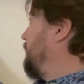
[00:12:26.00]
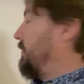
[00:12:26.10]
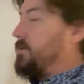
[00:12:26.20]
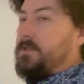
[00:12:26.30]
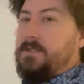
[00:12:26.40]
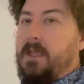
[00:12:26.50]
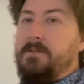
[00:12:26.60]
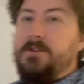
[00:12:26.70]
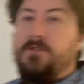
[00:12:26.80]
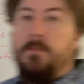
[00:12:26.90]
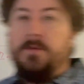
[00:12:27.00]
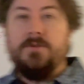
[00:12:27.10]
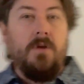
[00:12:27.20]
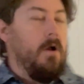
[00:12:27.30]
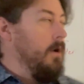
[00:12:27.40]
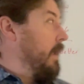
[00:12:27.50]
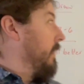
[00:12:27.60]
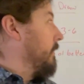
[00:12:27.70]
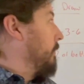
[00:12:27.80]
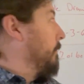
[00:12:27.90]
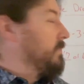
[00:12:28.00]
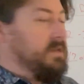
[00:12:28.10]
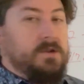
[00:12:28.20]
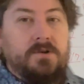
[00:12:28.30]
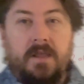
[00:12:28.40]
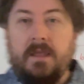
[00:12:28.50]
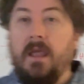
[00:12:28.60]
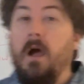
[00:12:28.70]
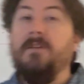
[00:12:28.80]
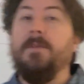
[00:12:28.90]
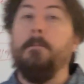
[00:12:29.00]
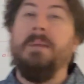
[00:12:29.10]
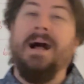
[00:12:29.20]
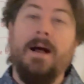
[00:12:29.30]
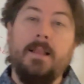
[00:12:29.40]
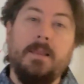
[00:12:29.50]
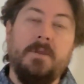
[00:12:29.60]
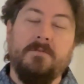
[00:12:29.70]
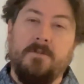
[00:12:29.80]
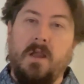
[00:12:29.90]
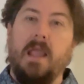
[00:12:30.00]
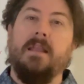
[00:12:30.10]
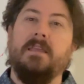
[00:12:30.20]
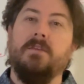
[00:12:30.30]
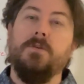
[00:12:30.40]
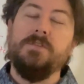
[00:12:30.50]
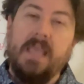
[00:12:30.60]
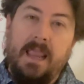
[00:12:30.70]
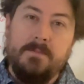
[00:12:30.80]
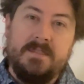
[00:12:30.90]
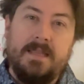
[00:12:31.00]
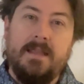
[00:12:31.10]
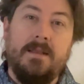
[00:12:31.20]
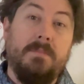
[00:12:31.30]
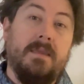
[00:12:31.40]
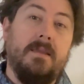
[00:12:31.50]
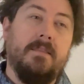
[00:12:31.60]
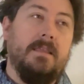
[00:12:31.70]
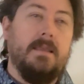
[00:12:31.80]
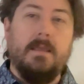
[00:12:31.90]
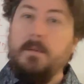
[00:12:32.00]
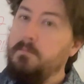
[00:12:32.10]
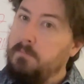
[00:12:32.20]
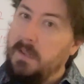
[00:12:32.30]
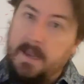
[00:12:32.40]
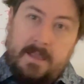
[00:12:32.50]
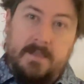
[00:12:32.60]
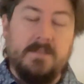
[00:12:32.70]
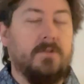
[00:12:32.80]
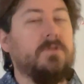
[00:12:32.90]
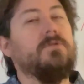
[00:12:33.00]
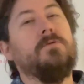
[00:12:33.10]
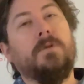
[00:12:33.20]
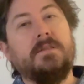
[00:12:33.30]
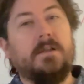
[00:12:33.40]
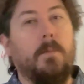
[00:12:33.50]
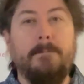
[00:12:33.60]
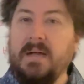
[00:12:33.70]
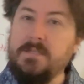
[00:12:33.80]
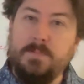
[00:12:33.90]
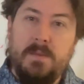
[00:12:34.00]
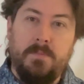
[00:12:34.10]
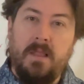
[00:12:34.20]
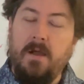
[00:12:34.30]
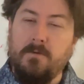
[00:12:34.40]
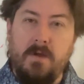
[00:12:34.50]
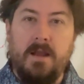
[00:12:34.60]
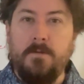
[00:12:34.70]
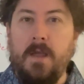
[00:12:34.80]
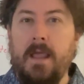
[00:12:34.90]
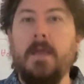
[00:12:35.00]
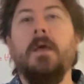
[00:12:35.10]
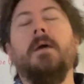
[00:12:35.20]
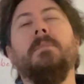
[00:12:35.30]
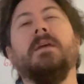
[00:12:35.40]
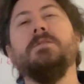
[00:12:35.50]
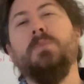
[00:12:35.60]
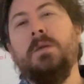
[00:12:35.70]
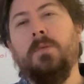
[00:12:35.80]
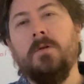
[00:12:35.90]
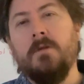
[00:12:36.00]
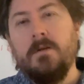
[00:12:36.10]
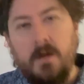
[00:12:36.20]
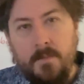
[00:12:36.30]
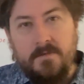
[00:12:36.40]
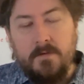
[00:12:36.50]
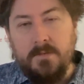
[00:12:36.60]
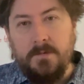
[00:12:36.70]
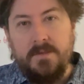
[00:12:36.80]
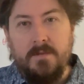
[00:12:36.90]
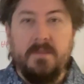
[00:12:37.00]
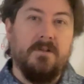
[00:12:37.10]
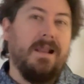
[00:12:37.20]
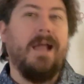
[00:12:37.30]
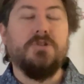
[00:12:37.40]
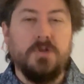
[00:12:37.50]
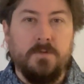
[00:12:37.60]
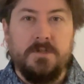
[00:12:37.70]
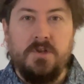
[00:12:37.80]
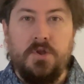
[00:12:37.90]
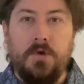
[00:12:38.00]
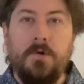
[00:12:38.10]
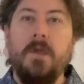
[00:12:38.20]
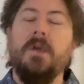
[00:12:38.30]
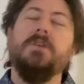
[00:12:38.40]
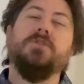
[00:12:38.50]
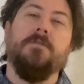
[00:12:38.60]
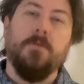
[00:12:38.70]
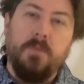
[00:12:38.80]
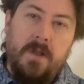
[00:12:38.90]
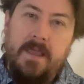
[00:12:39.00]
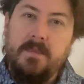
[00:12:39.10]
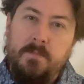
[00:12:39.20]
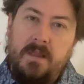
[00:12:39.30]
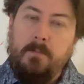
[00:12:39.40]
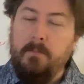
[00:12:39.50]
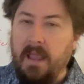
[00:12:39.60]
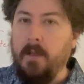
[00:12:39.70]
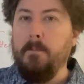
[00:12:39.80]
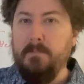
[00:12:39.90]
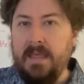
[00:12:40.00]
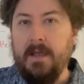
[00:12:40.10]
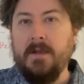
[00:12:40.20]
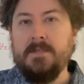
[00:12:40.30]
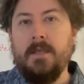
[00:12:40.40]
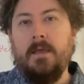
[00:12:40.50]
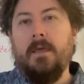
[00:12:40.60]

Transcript: deuce to 7 triple draw and Badugi of the pot limit variety, those games tend to be the bloodiest. Those are the ones that'll bust people out right away because people are uncomfortable with them and they're not sure what to do. So if you're playing the big bet mix